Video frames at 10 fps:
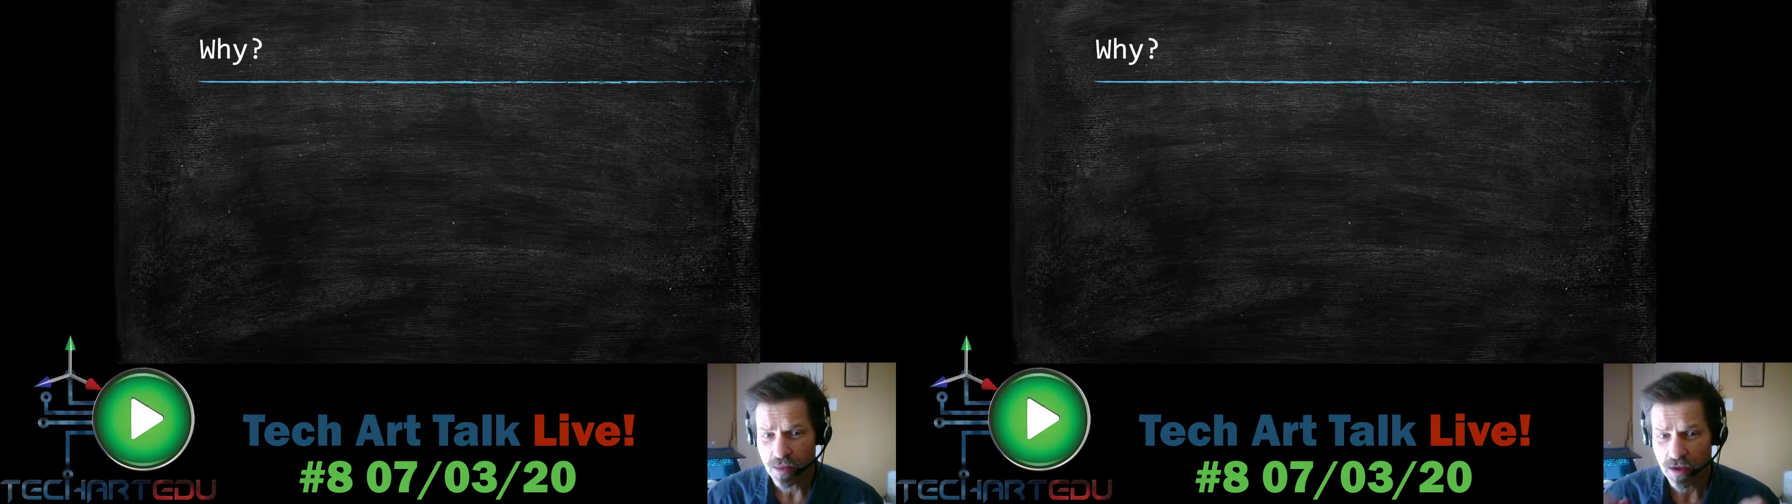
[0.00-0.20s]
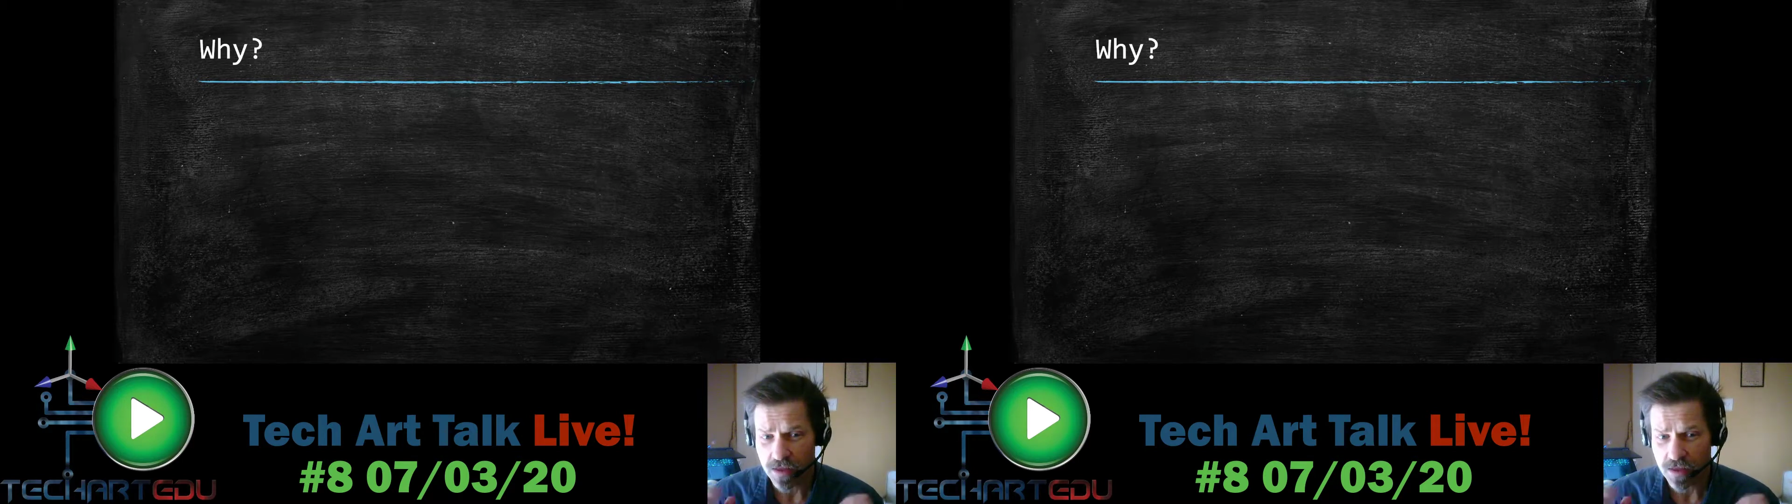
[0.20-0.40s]

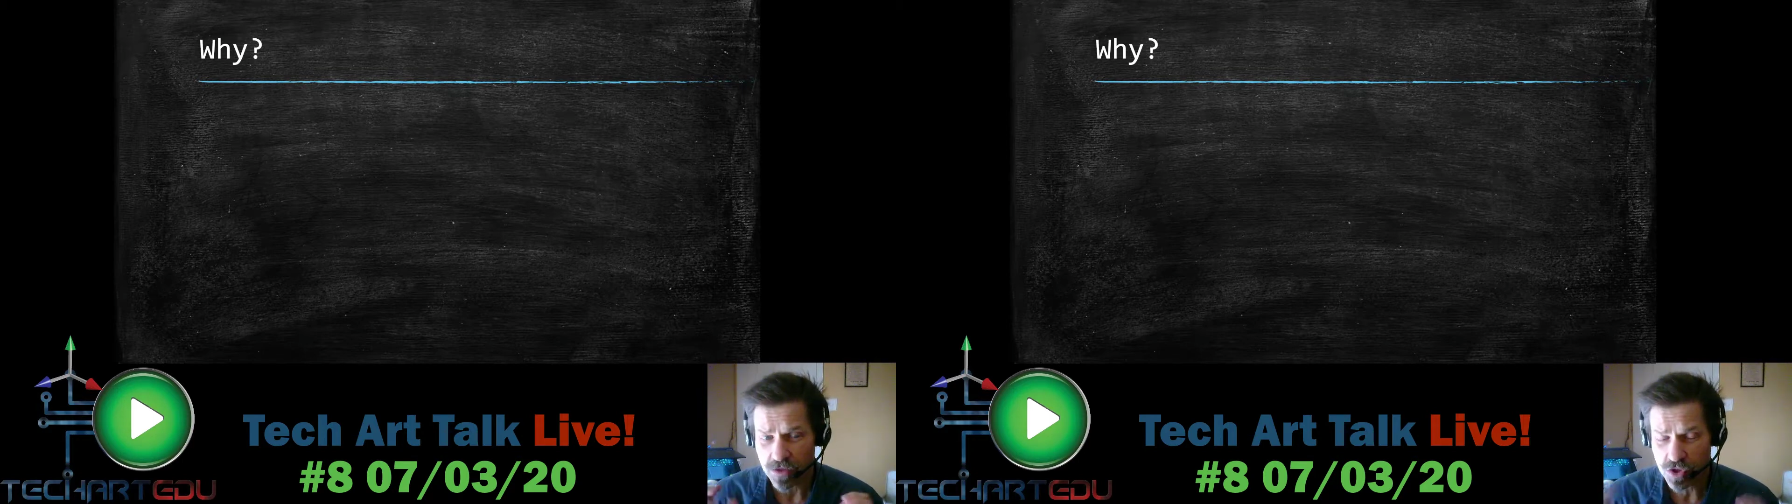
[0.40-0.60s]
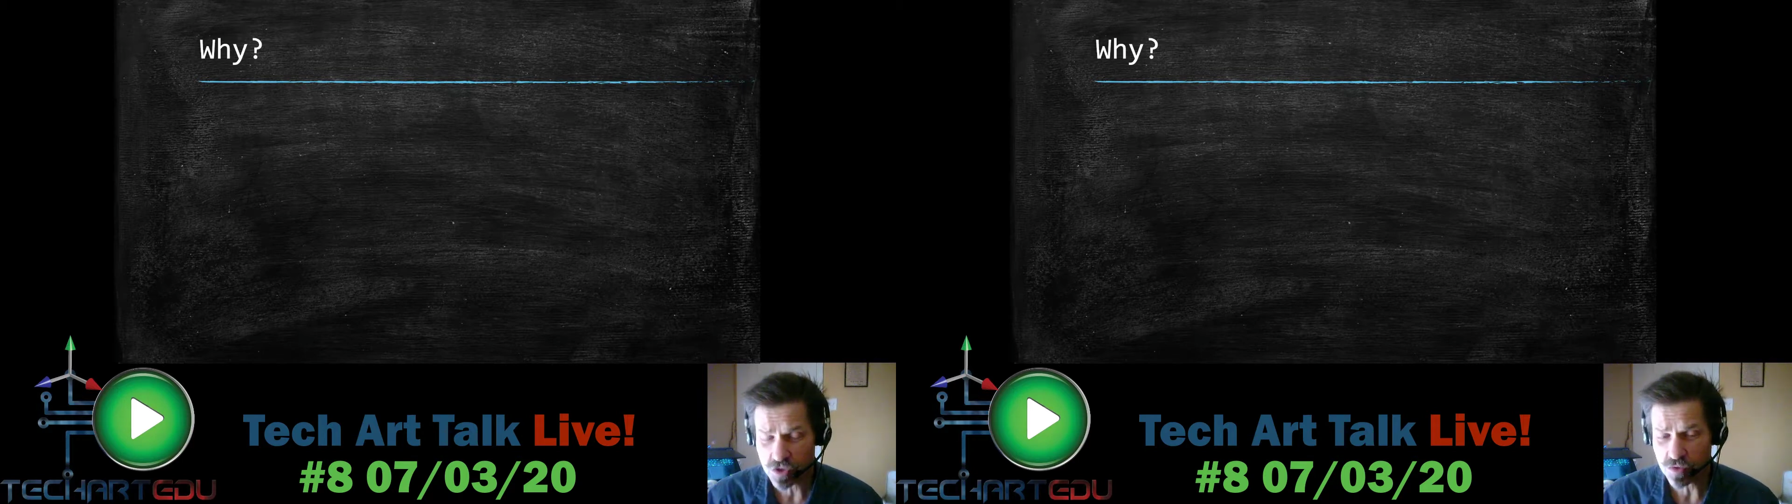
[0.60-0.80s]
and the
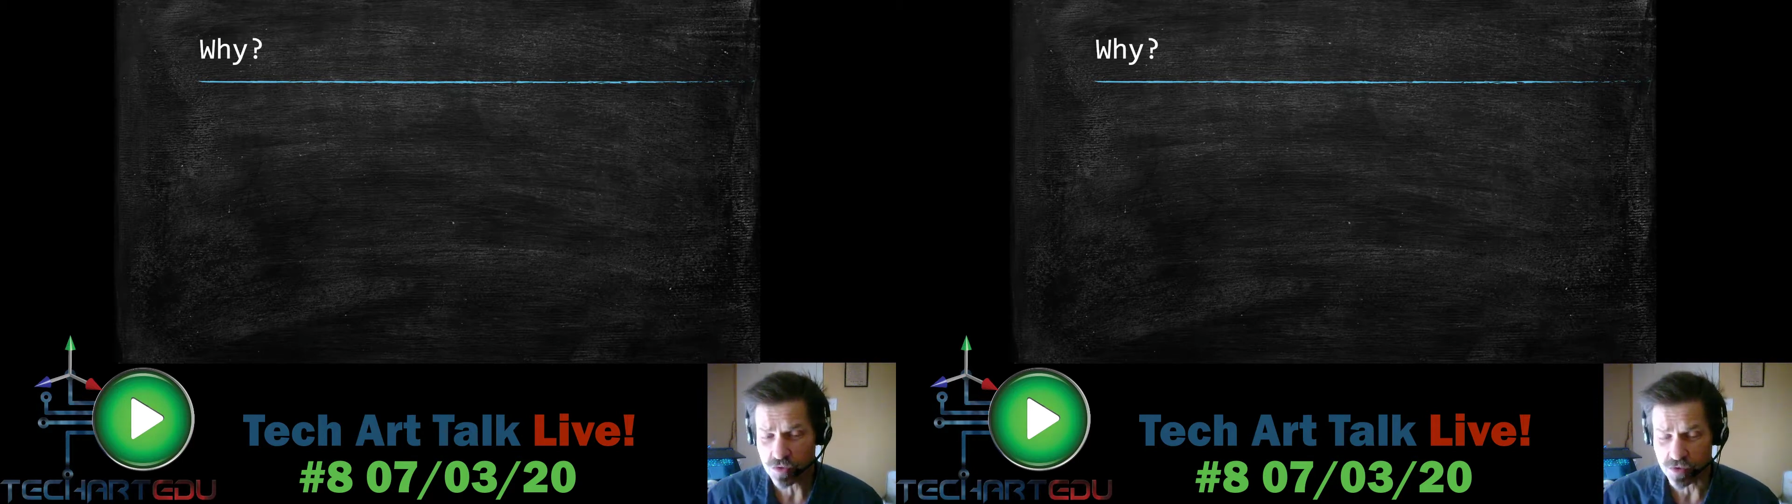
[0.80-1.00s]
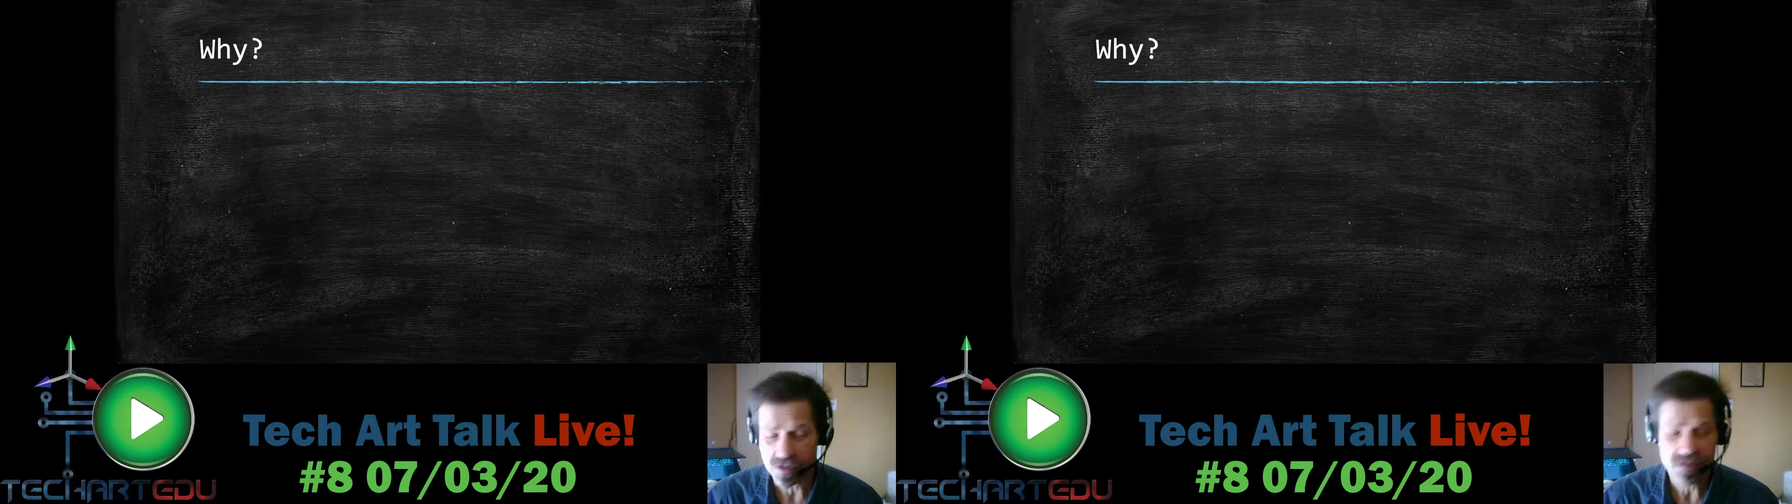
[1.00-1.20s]

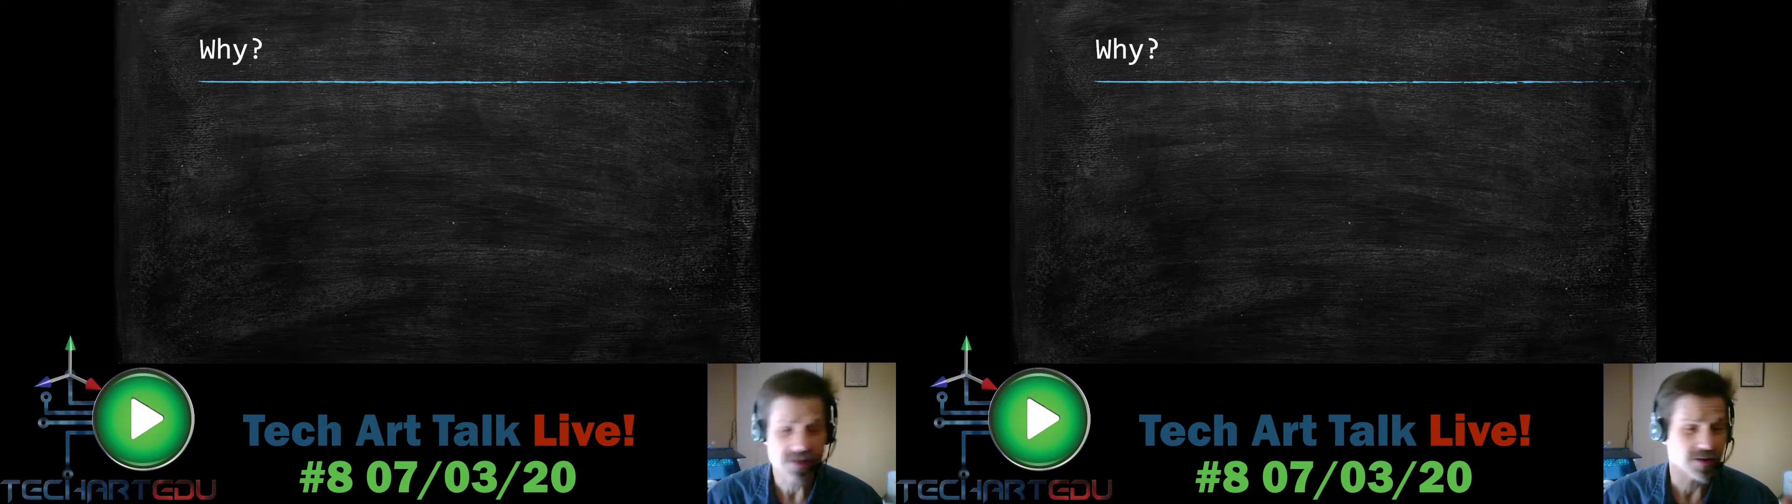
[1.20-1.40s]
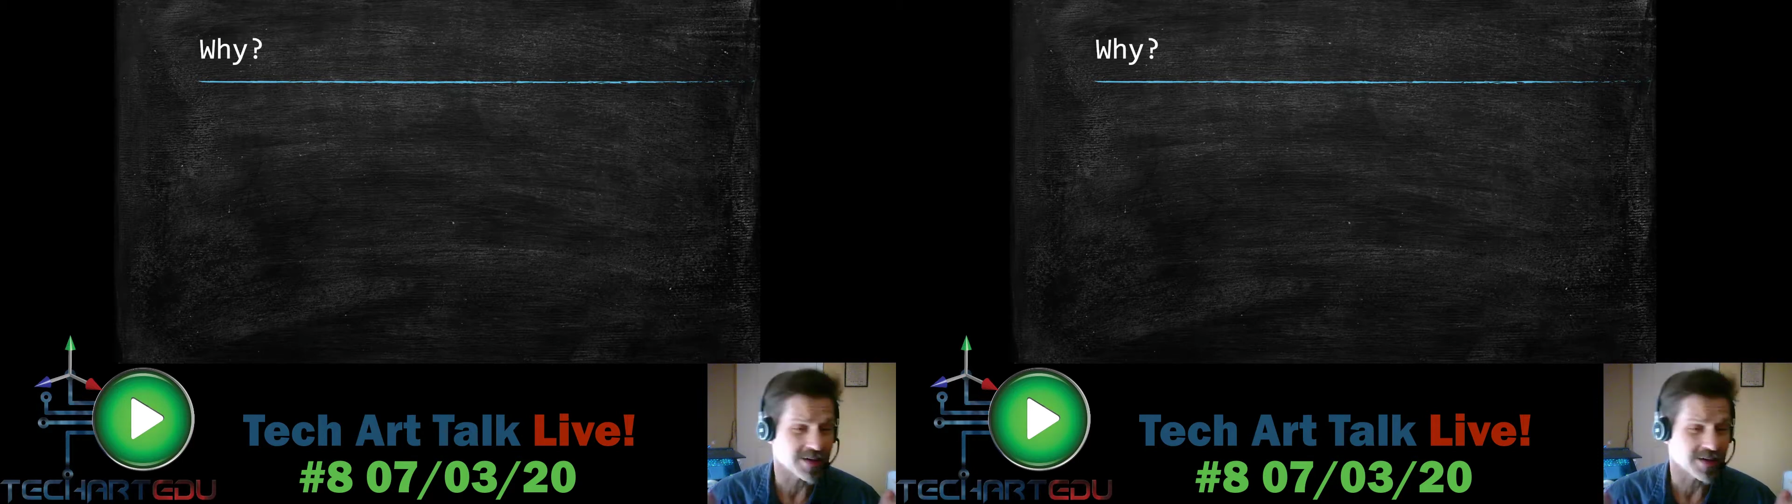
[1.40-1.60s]
students
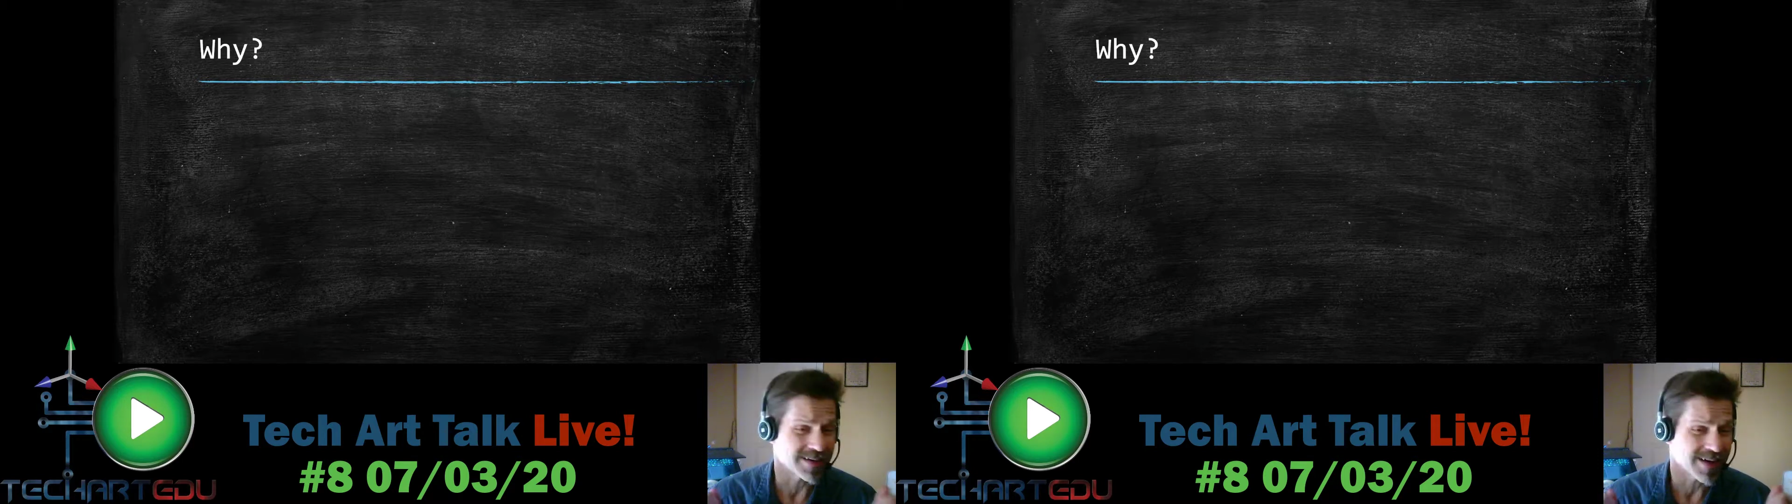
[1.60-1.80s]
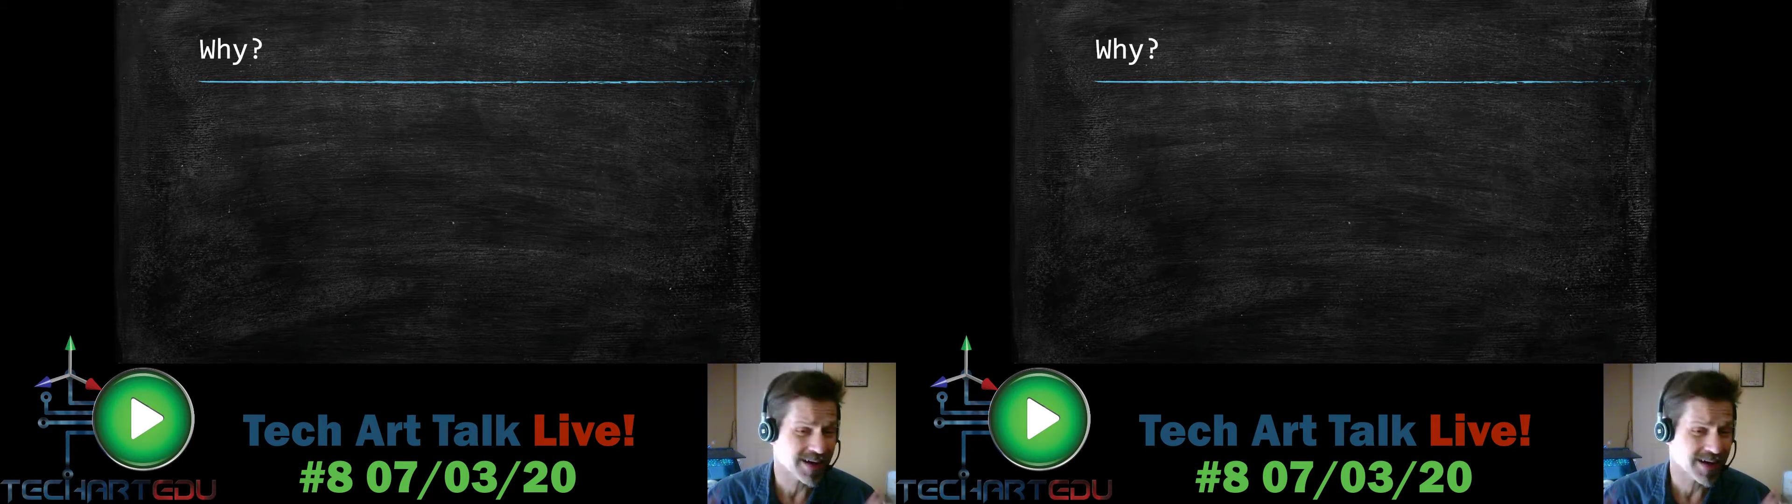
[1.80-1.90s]
that are in